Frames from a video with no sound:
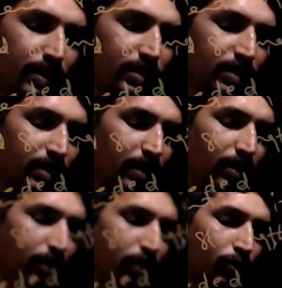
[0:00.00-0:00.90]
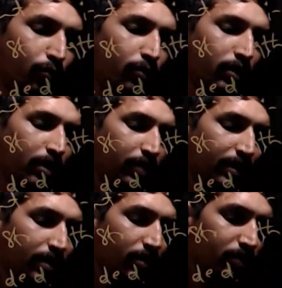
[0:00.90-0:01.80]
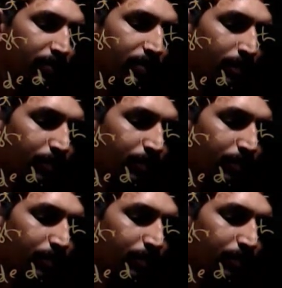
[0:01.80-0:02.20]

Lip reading: is 200 bedded hospital.